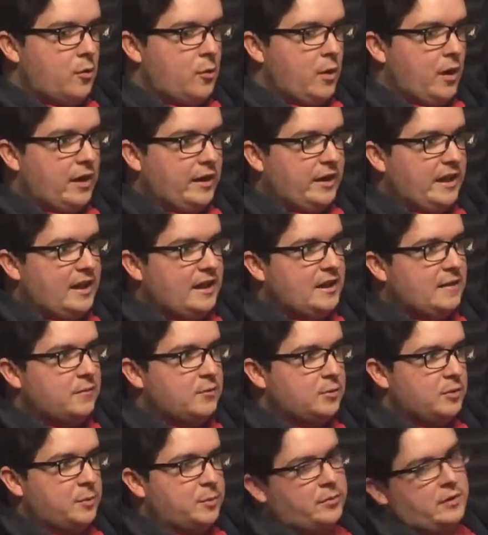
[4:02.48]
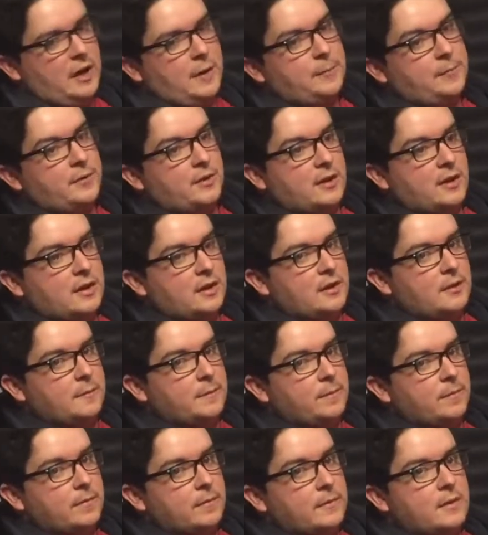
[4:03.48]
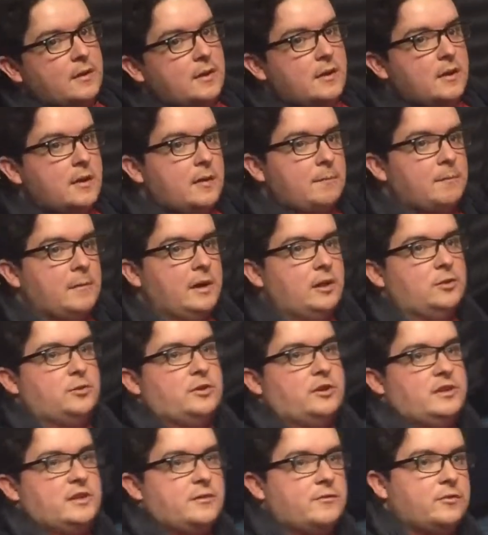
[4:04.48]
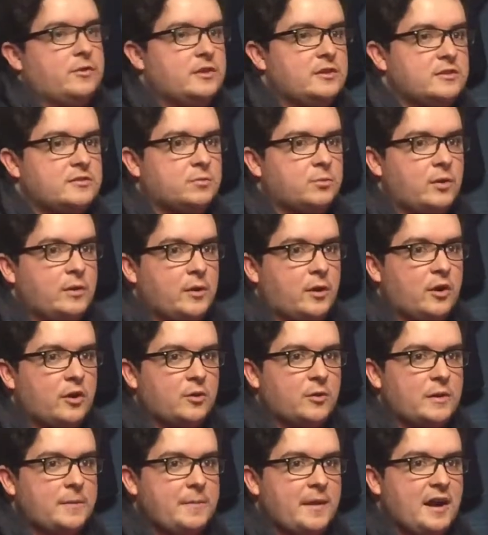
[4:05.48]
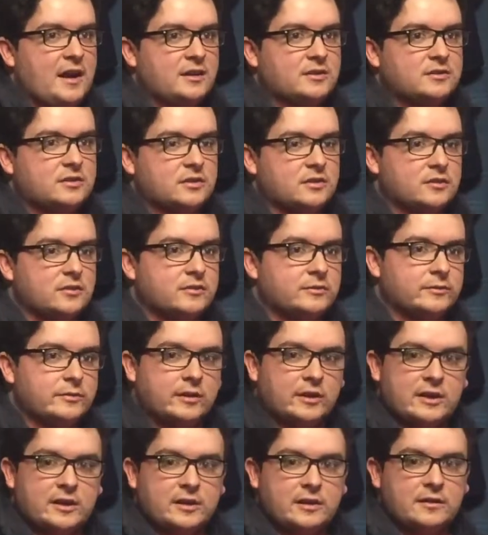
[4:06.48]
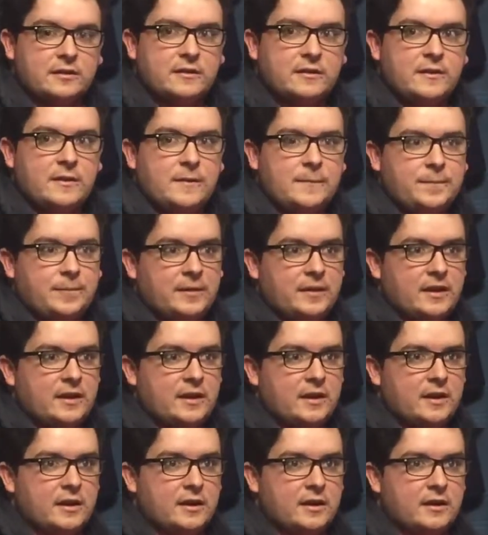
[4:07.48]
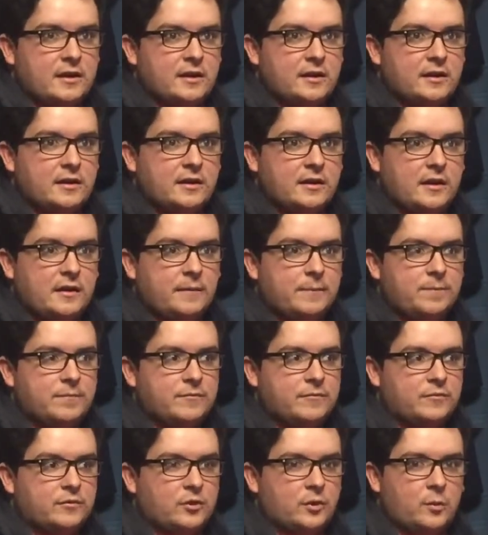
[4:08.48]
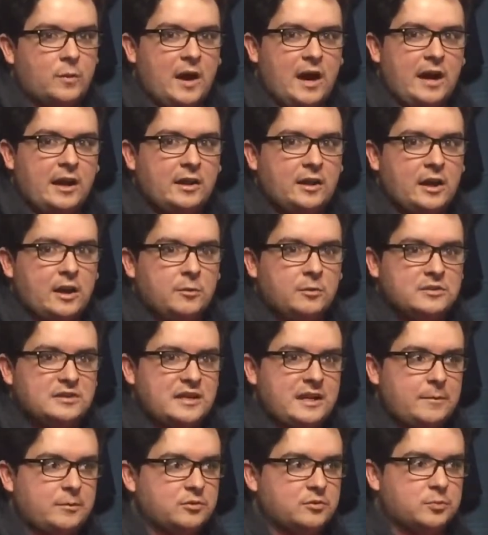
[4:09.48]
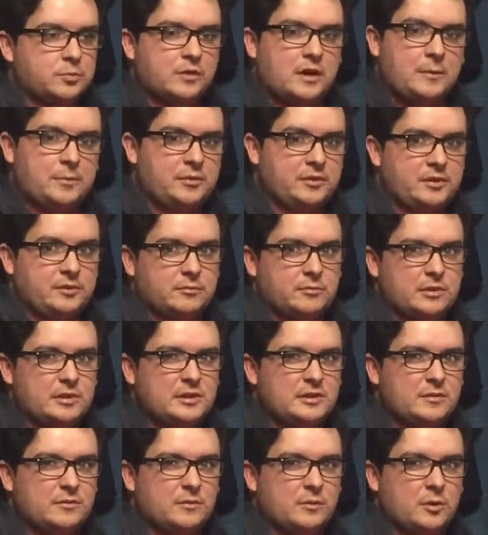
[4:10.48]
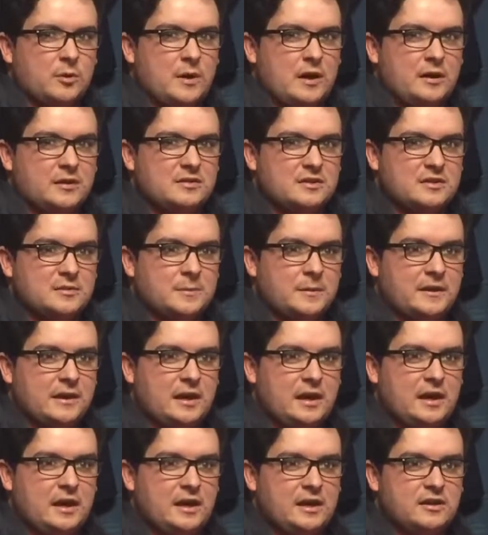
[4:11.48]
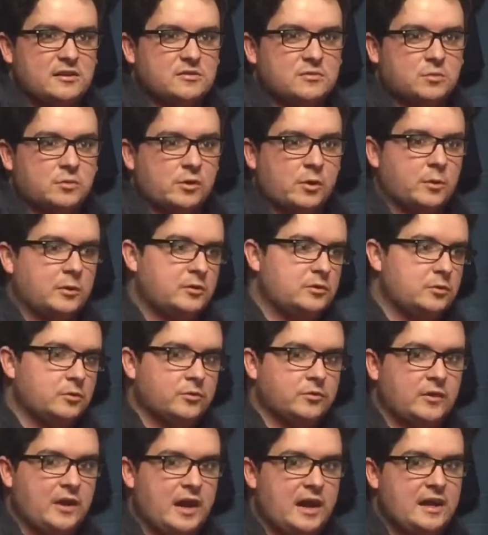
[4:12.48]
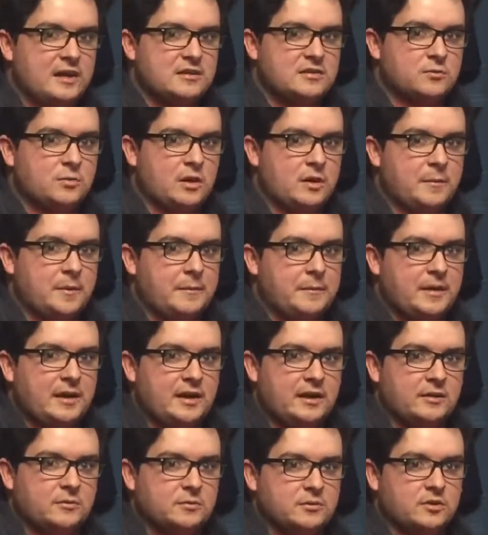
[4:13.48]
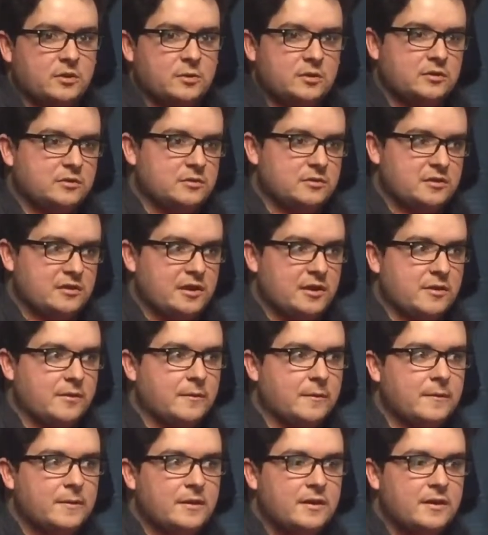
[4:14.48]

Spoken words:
Well, I can't give you the proper name. My learning difference went all the way back to 3rd grade, and for a while I wasn't able to properly read for a while since my eyes were going too fast while my mind was going too slow